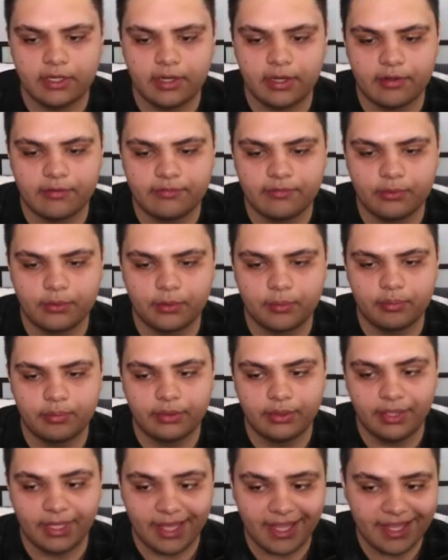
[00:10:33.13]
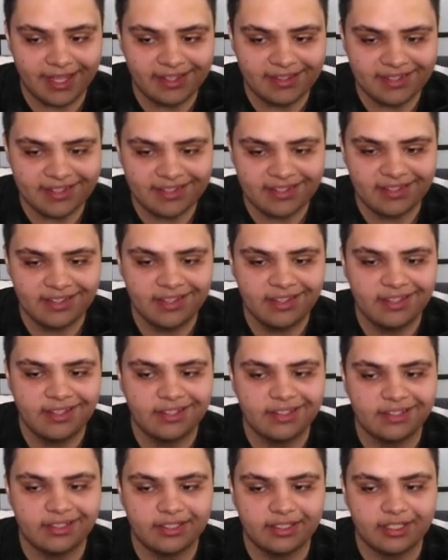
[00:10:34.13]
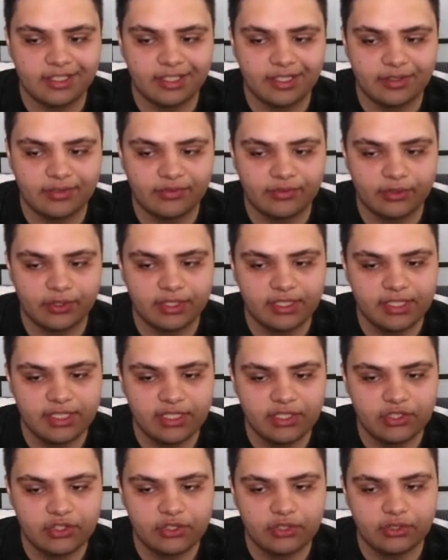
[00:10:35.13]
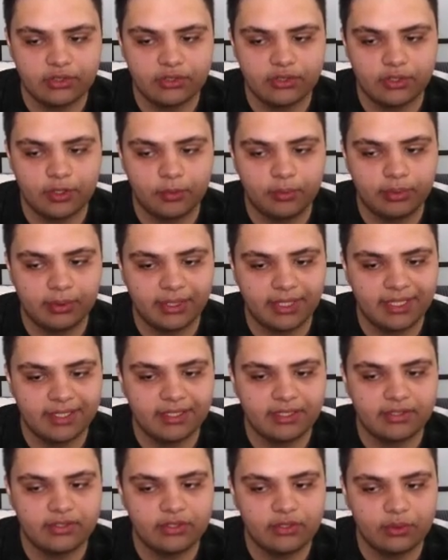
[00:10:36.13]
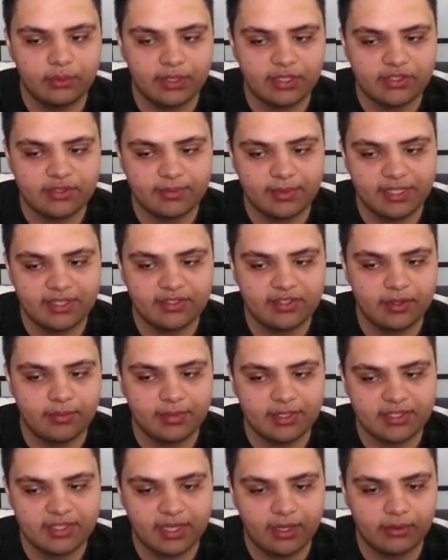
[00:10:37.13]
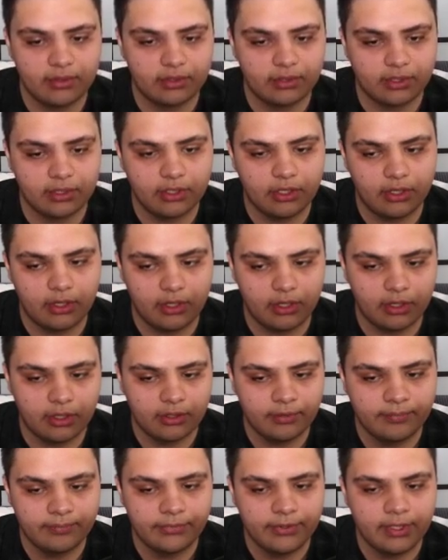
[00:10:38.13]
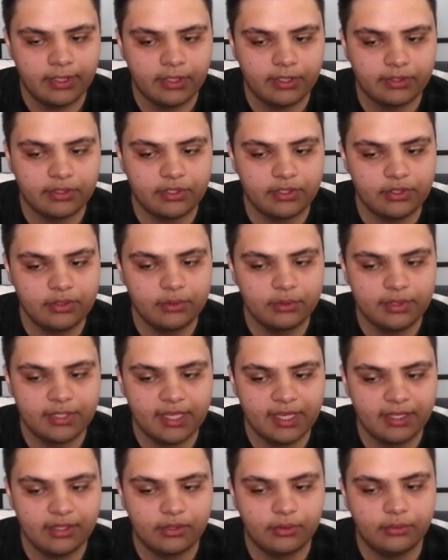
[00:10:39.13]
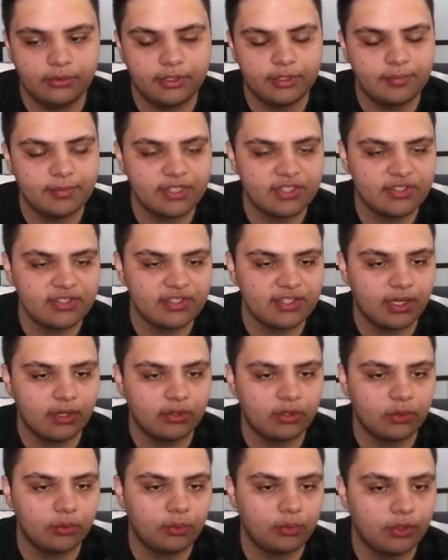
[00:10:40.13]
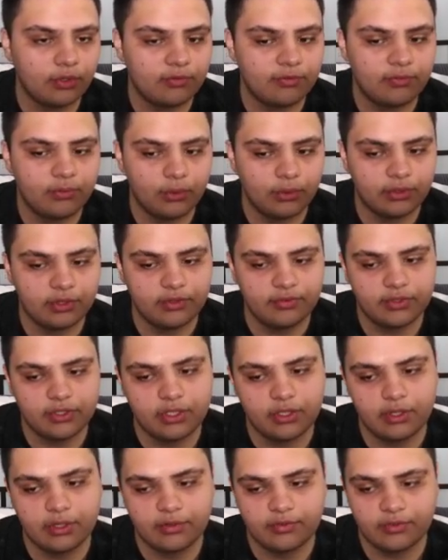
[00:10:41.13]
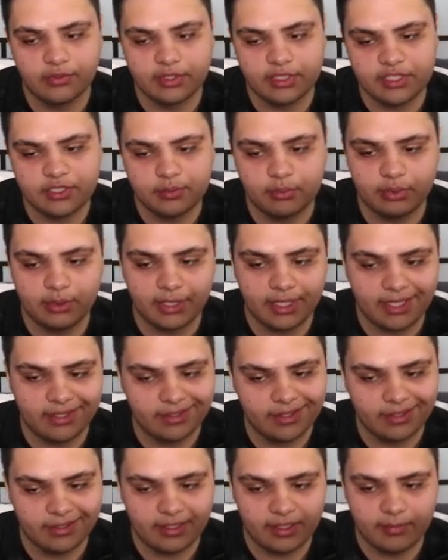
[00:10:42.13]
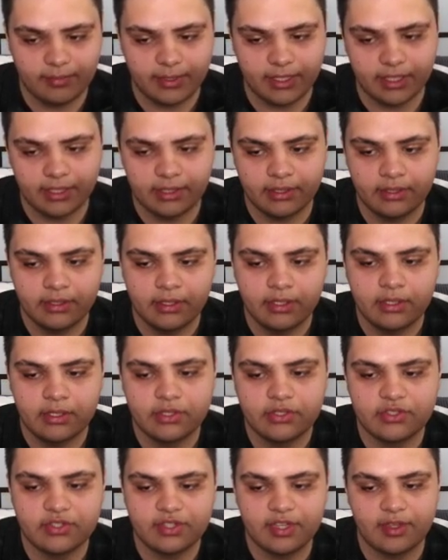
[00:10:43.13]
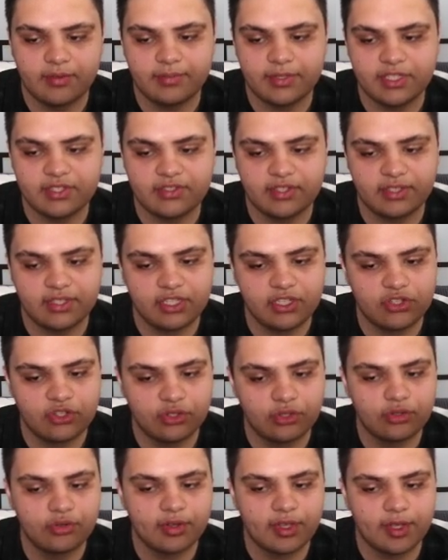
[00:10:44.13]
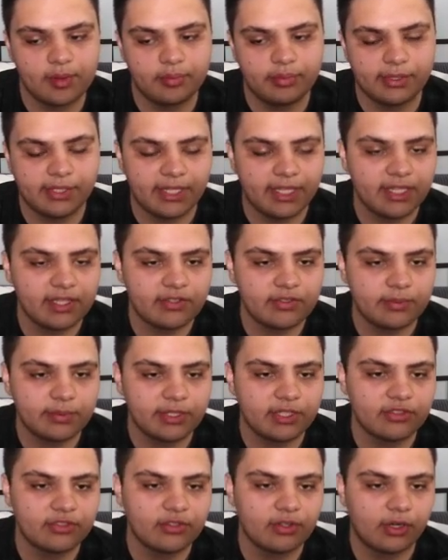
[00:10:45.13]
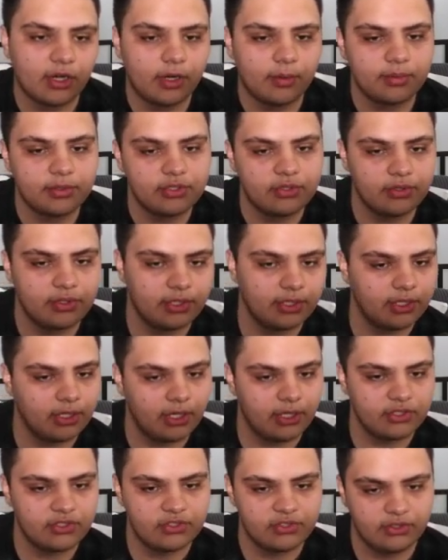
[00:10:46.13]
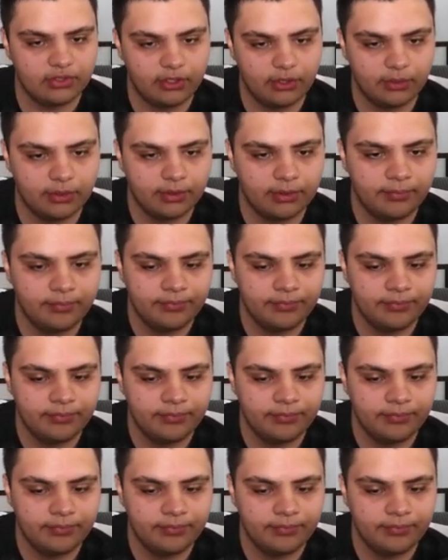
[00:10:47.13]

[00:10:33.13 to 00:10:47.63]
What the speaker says: For planes, for each, you know, plane that the US makes, they miss out on a car. The UK only misses out on 1/4 of a car for each plane that they make. So that means that they should create planes because their opportunity cost is lower.